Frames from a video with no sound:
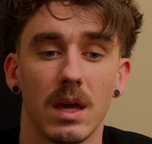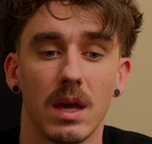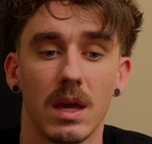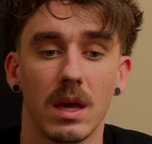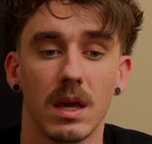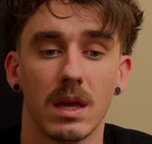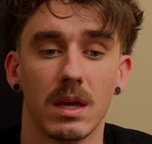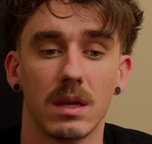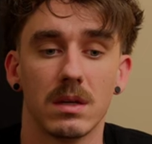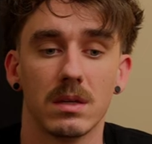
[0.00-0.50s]

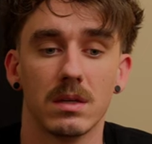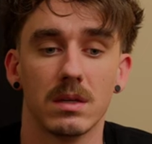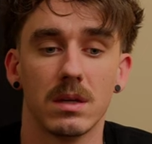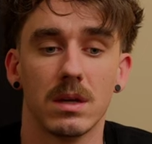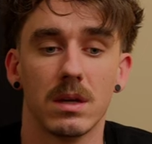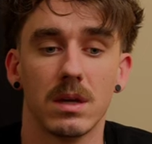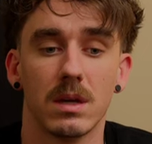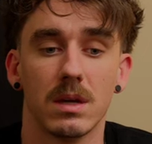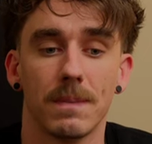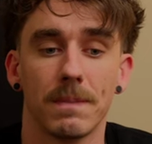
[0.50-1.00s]
And
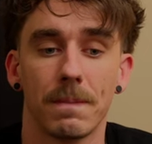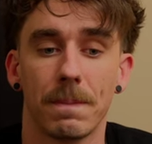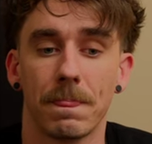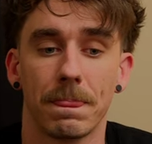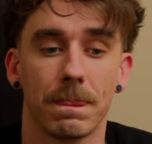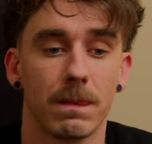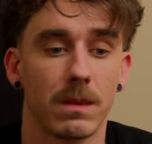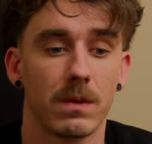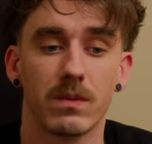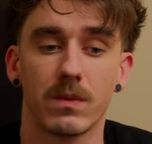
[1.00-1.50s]

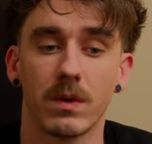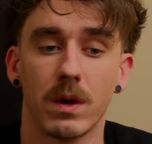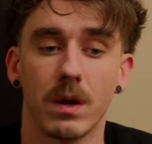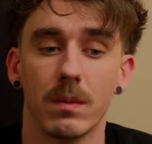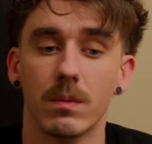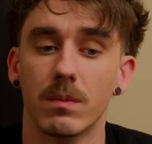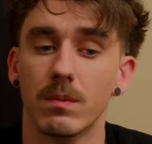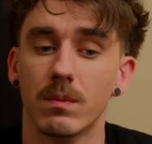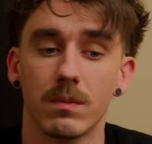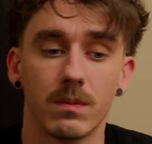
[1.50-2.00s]

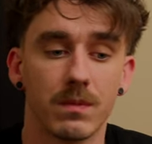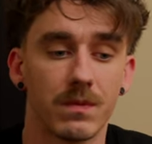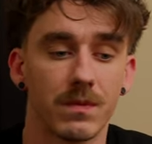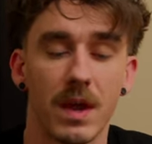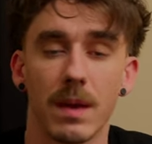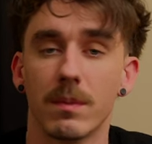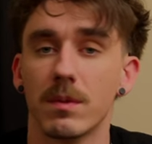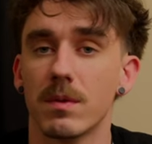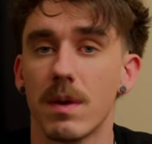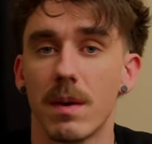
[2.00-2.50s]
from
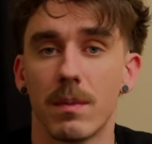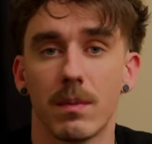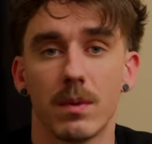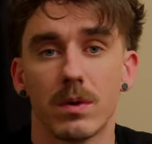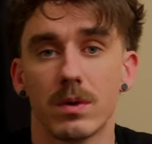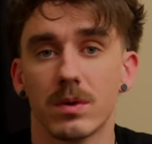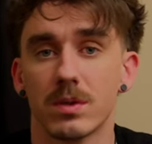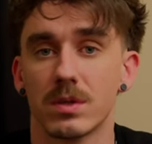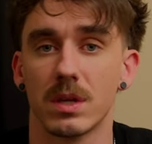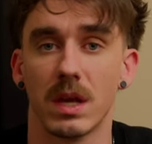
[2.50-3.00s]
family
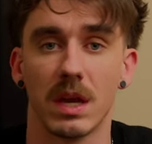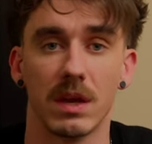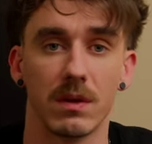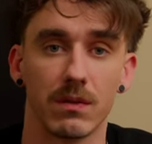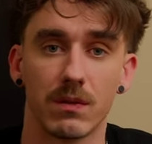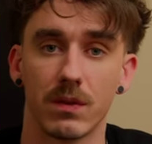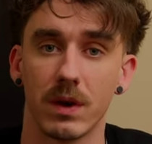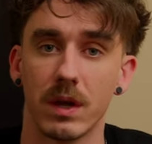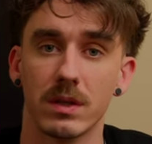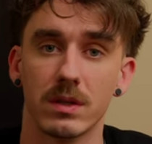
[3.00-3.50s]
members and
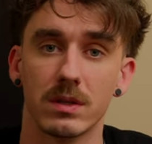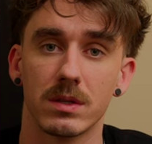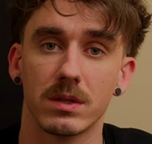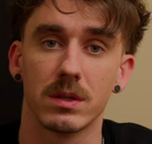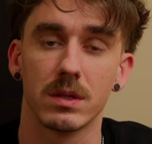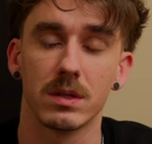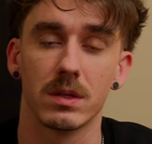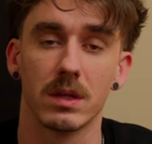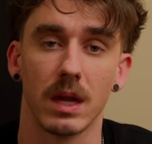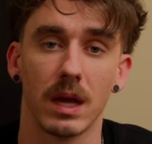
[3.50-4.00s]

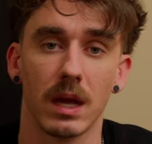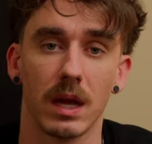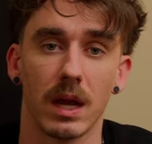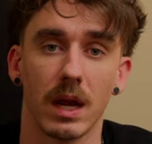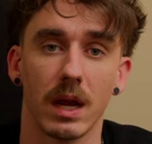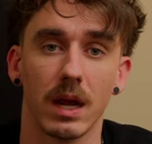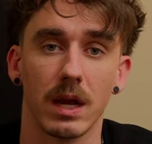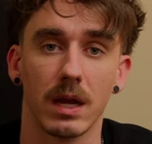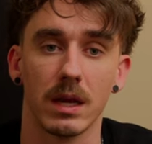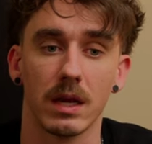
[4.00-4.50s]
friends that
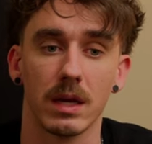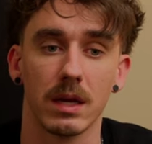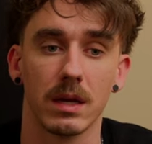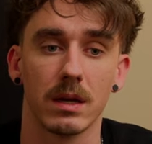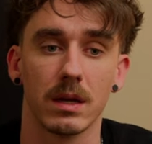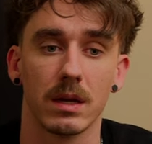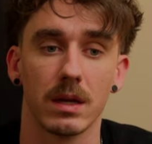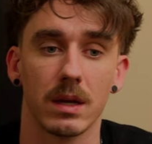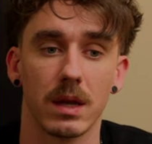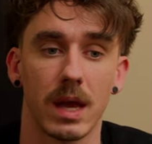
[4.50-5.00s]
I
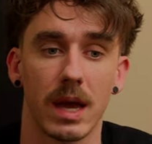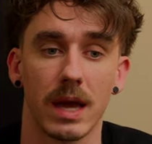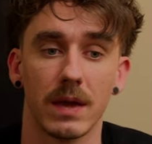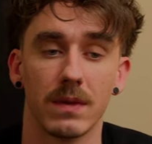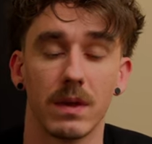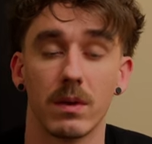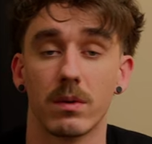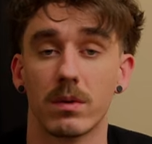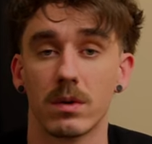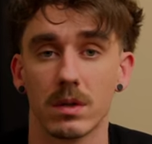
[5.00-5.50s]
had
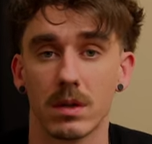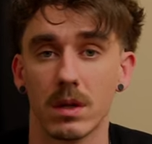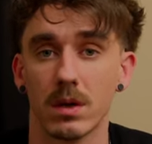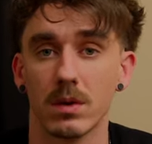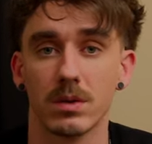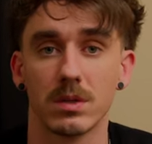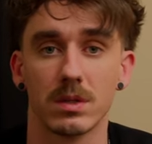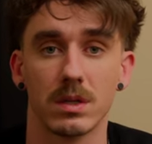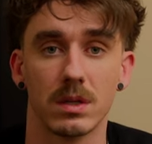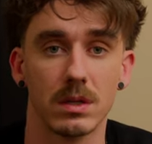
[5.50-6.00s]
that were
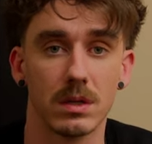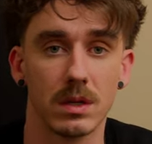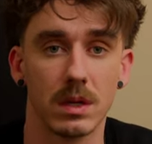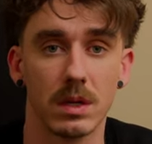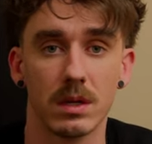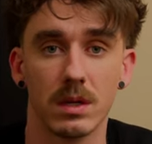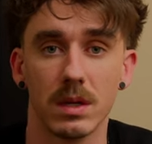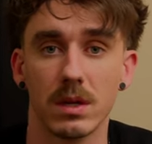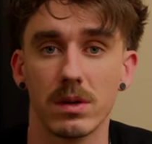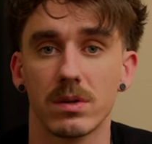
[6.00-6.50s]
close and,
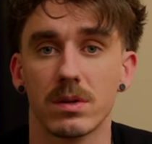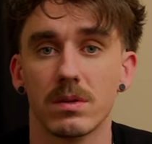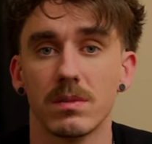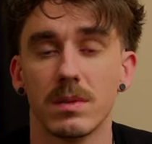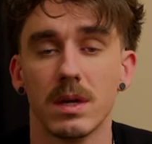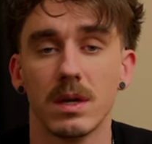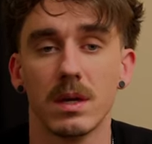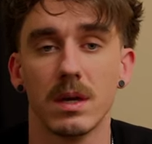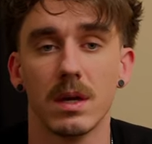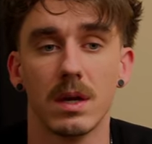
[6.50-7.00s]
and dear to
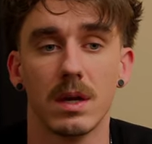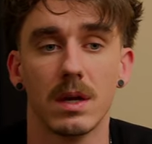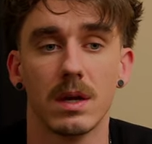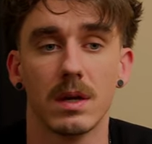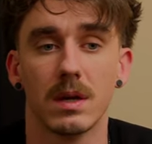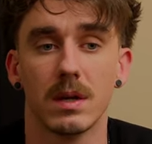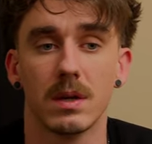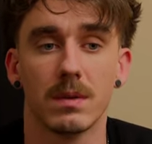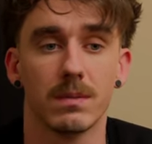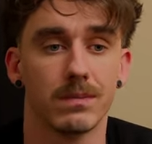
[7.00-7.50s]
me,
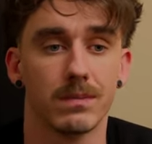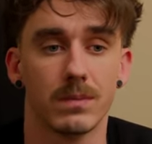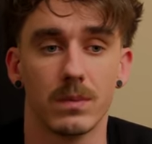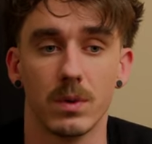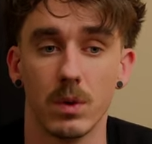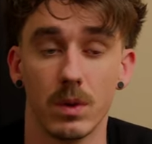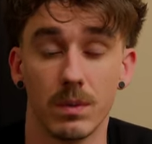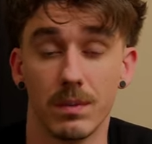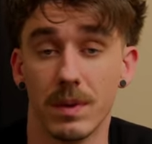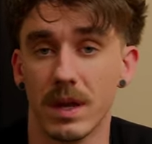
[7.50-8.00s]

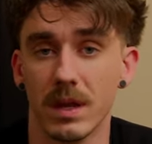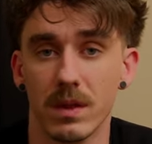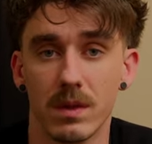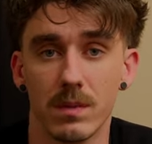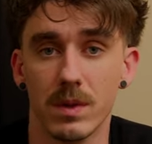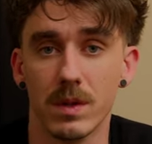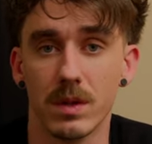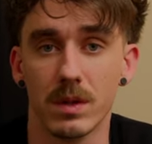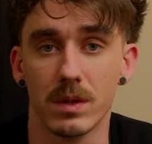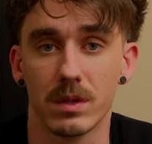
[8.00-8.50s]
who had been in the
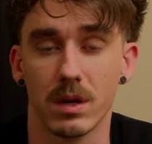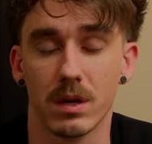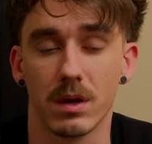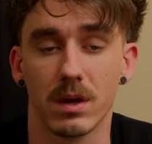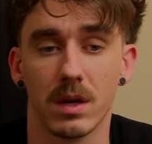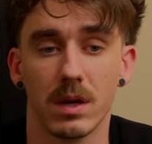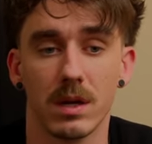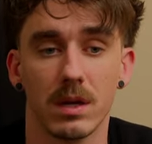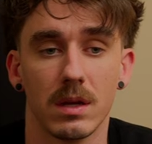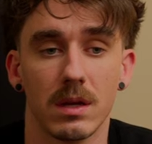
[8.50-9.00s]

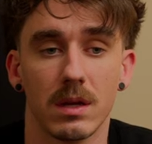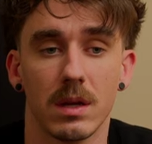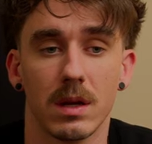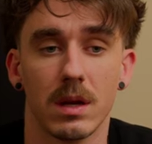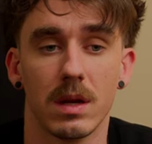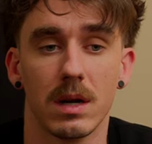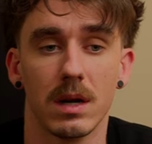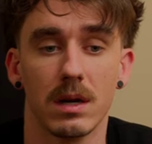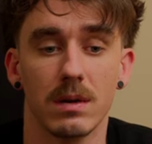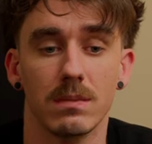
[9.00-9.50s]
military,
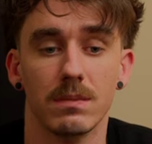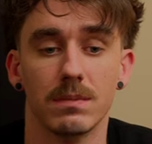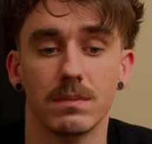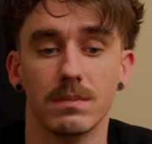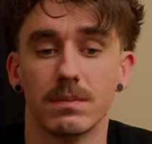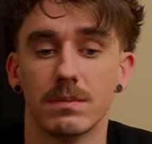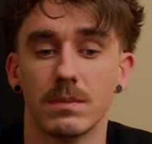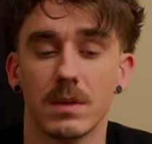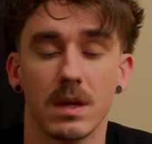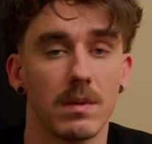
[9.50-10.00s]
um,
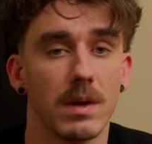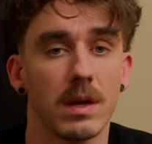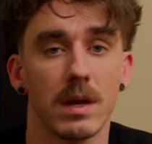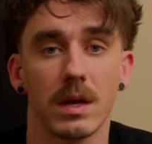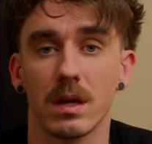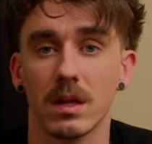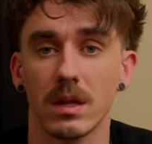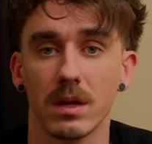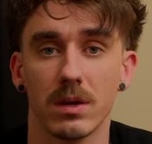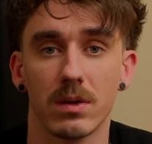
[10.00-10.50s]
they made
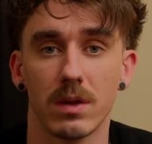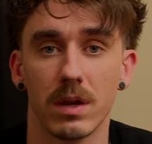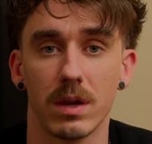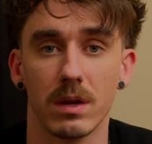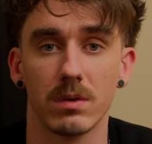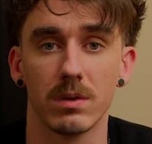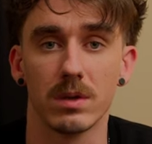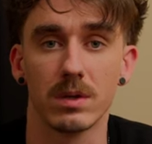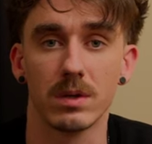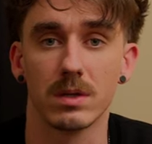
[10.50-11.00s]
it clear that
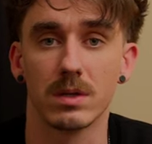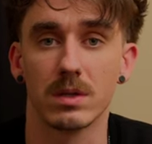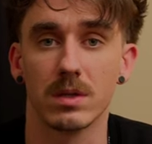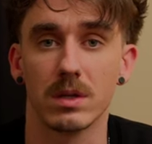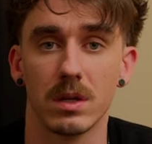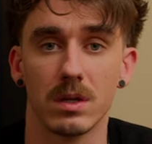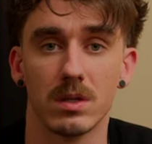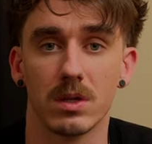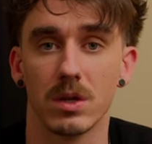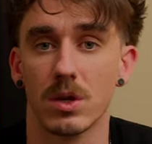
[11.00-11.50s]
it
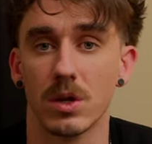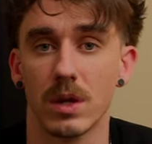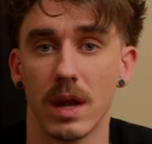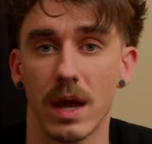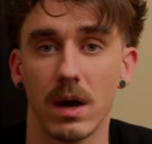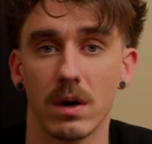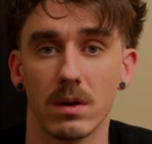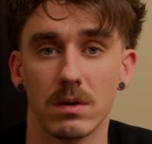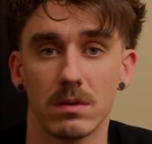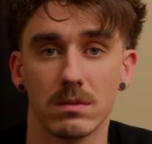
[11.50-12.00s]
was it's a good
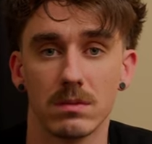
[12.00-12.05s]
out.